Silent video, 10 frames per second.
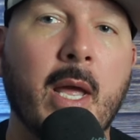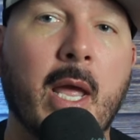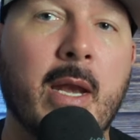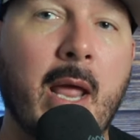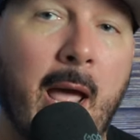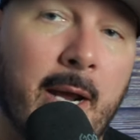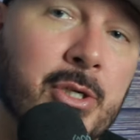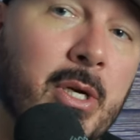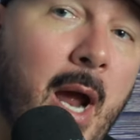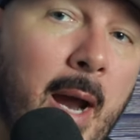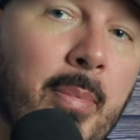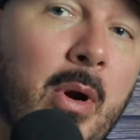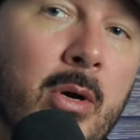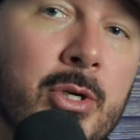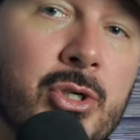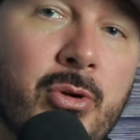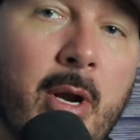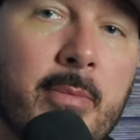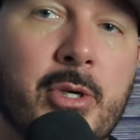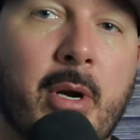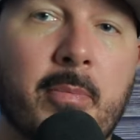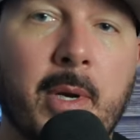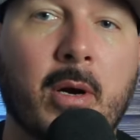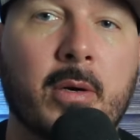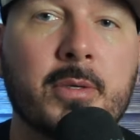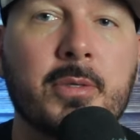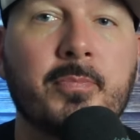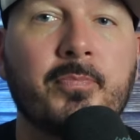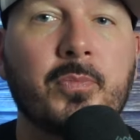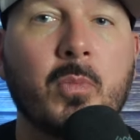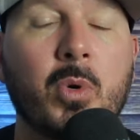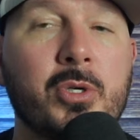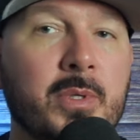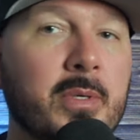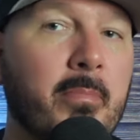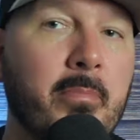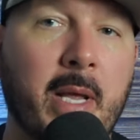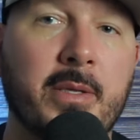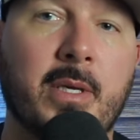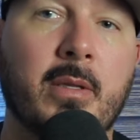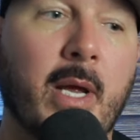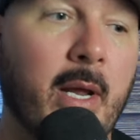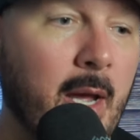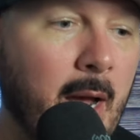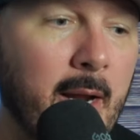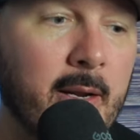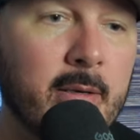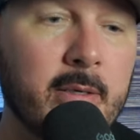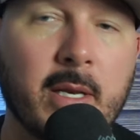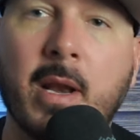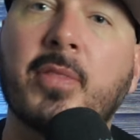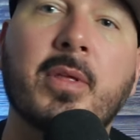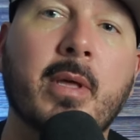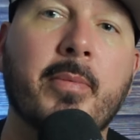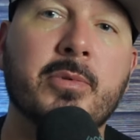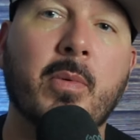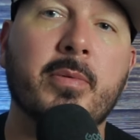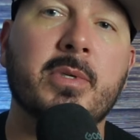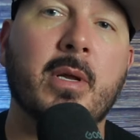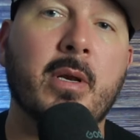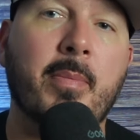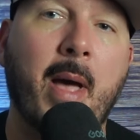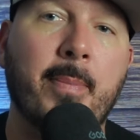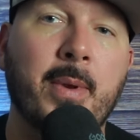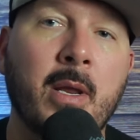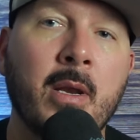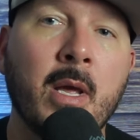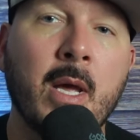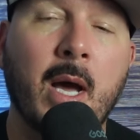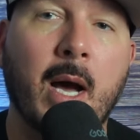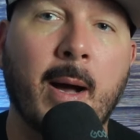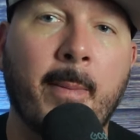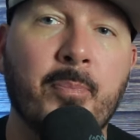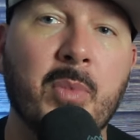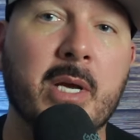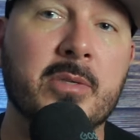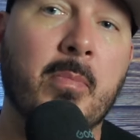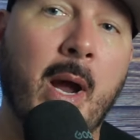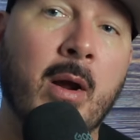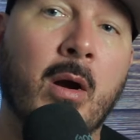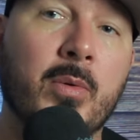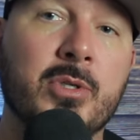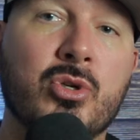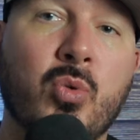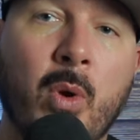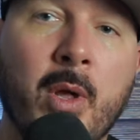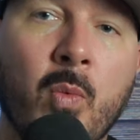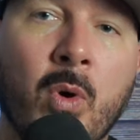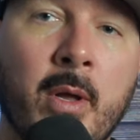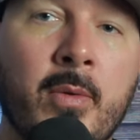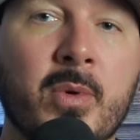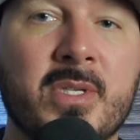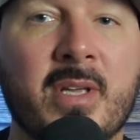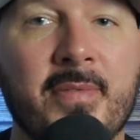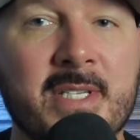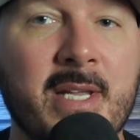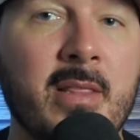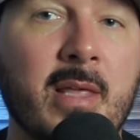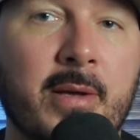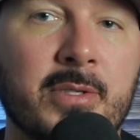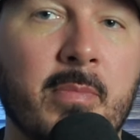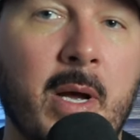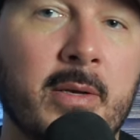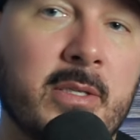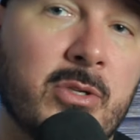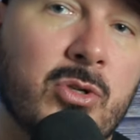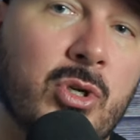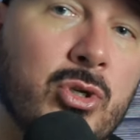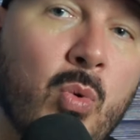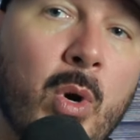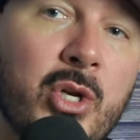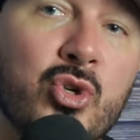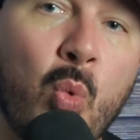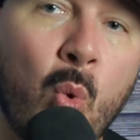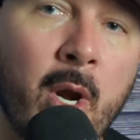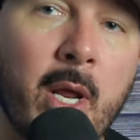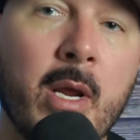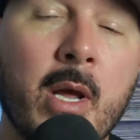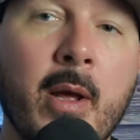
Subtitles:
and actually Hypercars straight up traded me cars, which was amazing. Like, I did not think that was what was going to end up happening, because my car was a 21 with 17,000 miles. This was a 2020